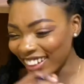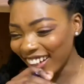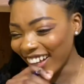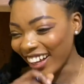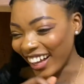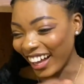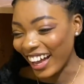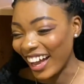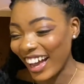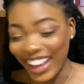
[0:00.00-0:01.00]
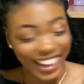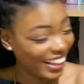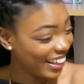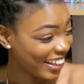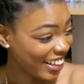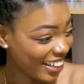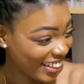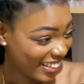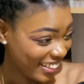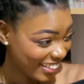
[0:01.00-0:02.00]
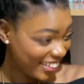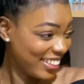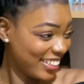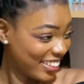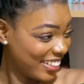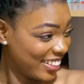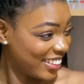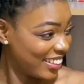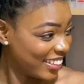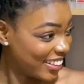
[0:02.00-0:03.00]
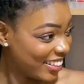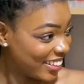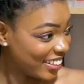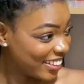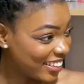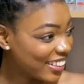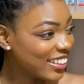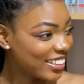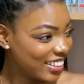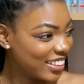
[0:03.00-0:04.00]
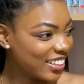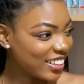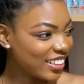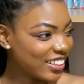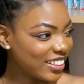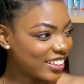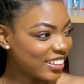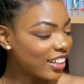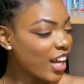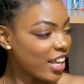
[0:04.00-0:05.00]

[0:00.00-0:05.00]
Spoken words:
(silent)